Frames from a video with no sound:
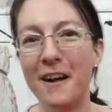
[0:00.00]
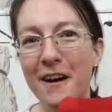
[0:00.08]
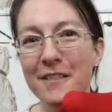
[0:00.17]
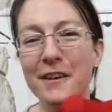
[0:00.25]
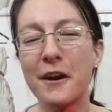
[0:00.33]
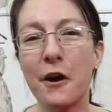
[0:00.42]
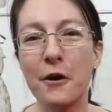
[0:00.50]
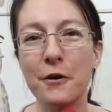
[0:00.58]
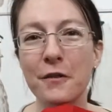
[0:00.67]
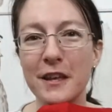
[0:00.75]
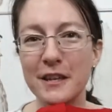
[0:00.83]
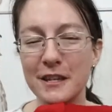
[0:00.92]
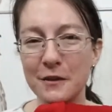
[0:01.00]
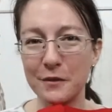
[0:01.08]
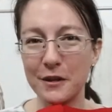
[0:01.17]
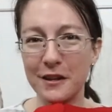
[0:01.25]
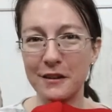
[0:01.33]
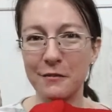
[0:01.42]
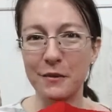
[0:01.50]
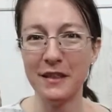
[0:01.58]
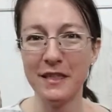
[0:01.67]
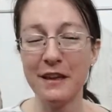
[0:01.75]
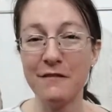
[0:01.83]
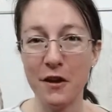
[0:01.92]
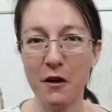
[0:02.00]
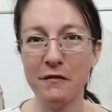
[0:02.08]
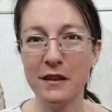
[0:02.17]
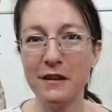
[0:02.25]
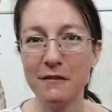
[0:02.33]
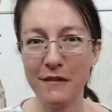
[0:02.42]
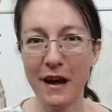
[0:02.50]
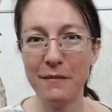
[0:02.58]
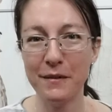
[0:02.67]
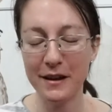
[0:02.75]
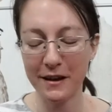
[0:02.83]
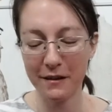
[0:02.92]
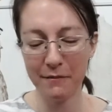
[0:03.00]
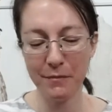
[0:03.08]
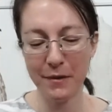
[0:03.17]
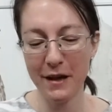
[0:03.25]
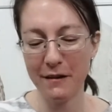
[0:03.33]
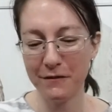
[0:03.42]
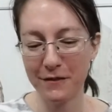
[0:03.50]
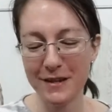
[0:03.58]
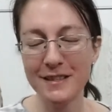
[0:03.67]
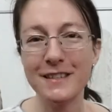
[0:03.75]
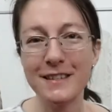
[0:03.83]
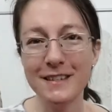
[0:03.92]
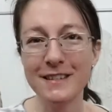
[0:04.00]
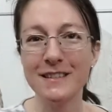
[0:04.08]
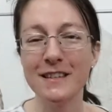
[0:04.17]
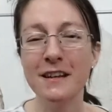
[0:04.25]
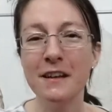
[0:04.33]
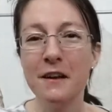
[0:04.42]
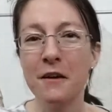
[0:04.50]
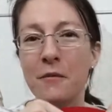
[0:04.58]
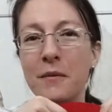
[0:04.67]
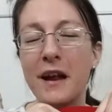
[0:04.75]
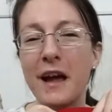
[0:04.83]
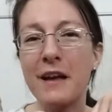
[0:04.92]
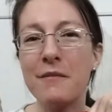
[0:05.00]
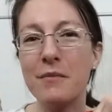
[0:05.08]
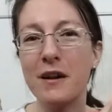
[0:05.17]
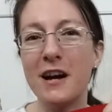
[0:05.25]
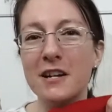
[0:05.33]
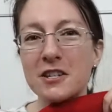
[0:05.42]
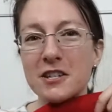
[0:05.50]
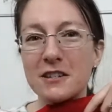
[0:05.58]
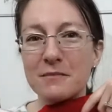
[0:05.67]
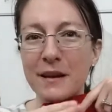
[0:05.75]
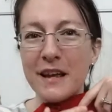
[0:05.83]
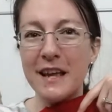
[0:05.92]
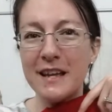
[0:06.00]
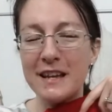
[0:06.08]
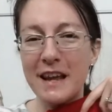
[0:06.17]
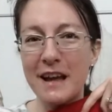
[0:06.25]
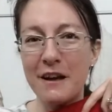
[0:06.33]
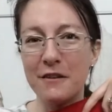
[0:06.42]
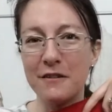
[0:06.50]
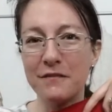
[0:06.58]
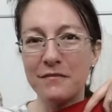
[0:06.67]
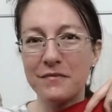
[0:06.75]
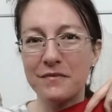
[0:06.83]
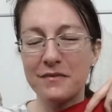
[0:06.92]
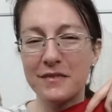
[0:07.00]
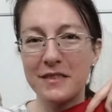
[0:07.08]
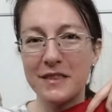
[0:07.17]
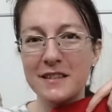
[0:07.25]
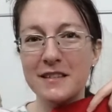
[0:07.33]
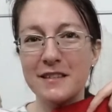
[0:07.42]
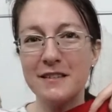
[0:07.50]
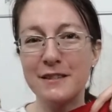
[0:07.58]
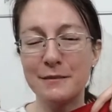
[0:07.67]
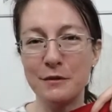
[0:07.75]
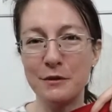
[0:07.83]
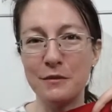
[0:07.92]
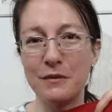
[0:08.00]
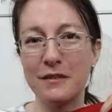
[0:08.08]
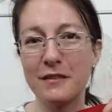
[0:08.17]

on the coat like you would with a velvet fabric, but for instance, when I brush my hand down, this is smooth.